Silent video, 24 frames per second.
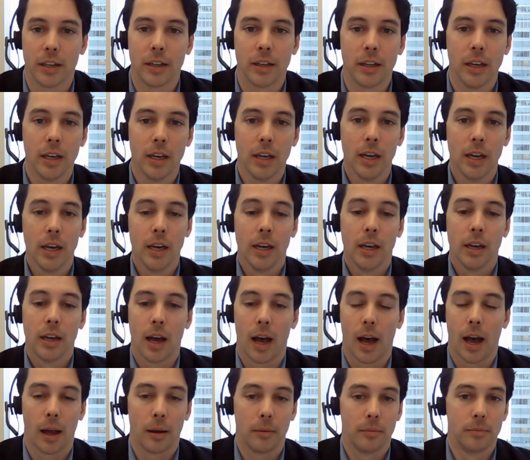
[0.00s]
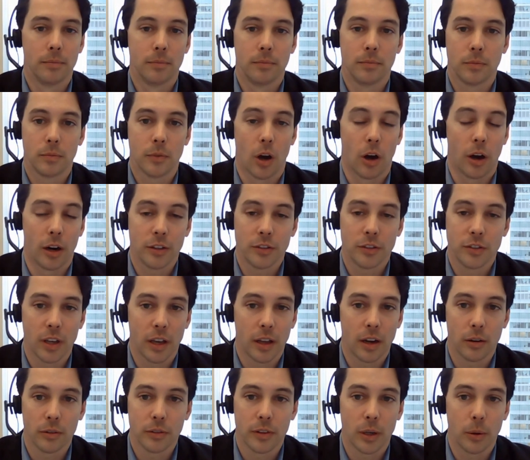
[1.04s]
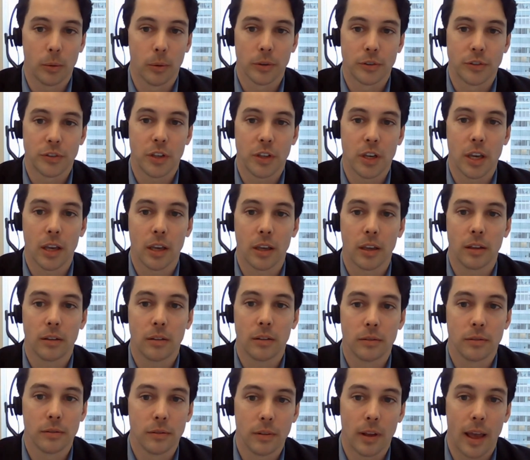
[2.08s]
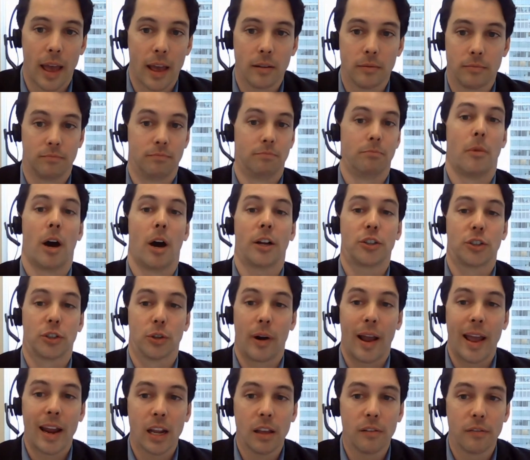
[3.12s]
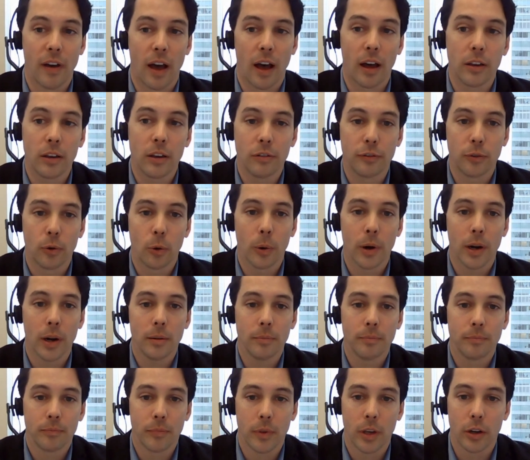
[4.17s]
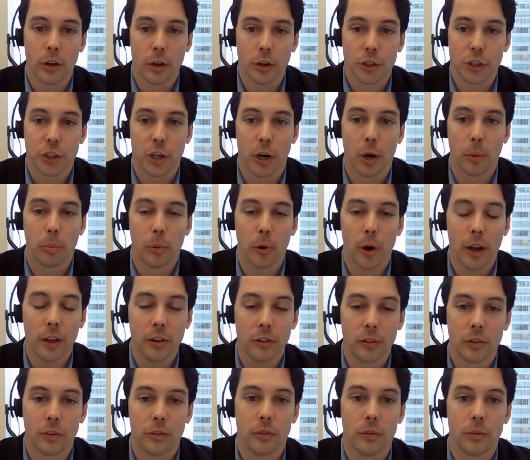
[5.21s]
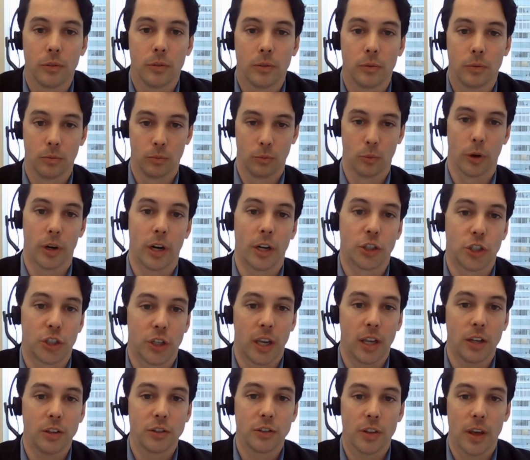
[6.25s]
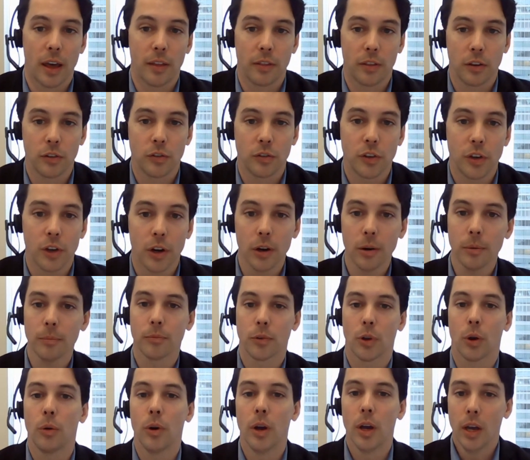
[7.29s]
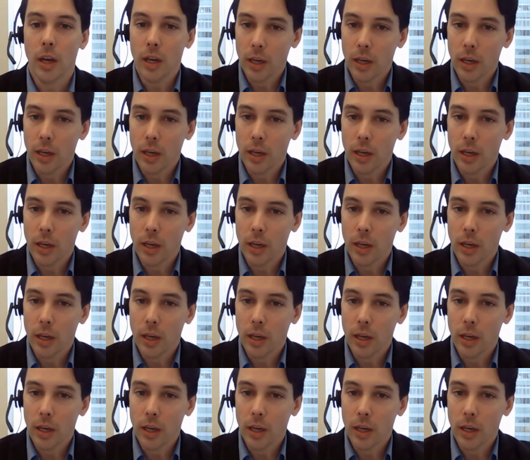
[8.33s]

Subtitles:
and uh, honestly, I don't think we're seeing much or any value for it in our share price, and we're going to change that this year. So,